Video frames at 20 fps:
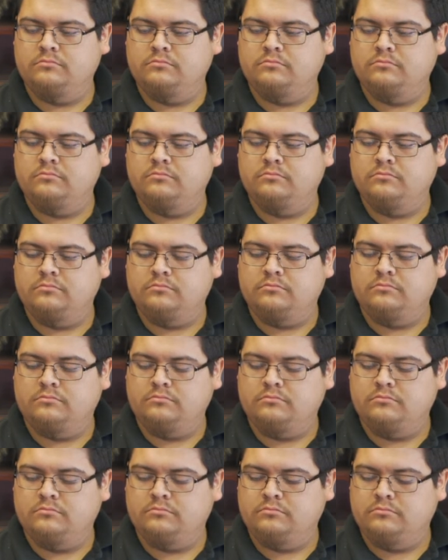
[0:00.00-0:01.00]

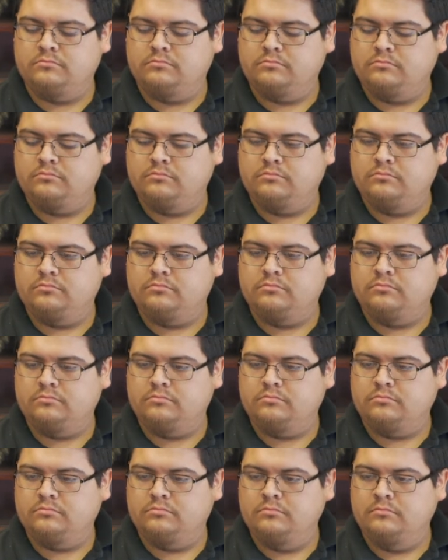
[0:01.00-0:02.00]

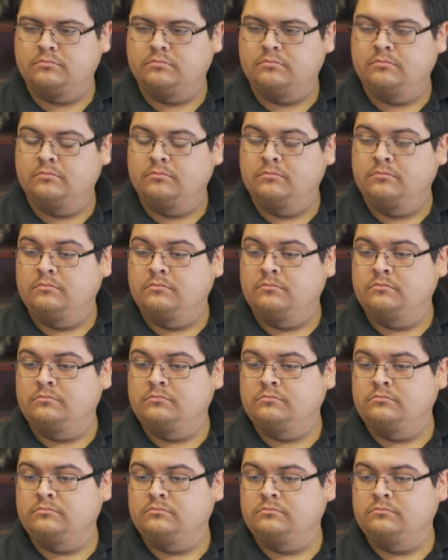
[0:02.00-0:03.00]

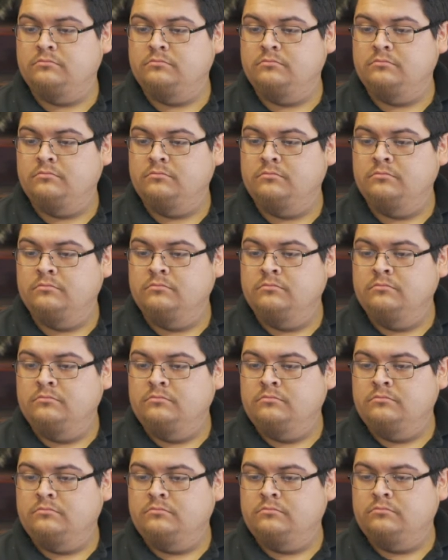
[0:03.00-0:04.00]

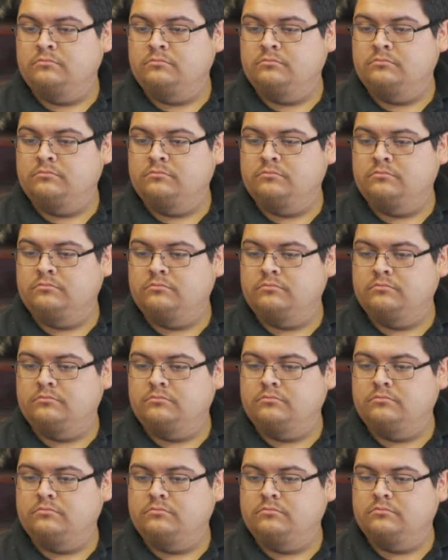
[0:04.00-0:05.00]

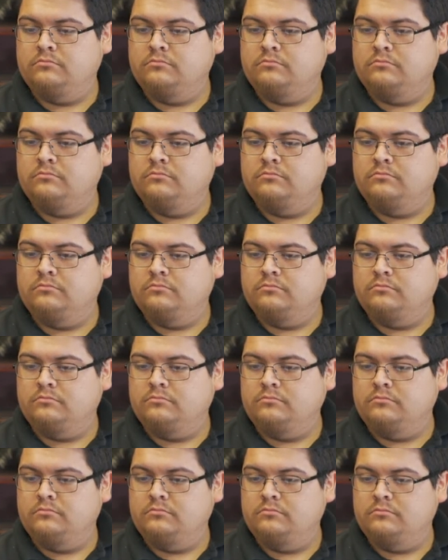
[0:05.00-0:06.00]

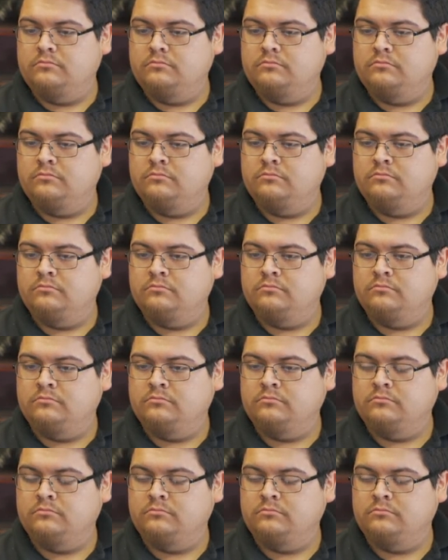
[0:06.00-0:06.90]
This person isn't speaking.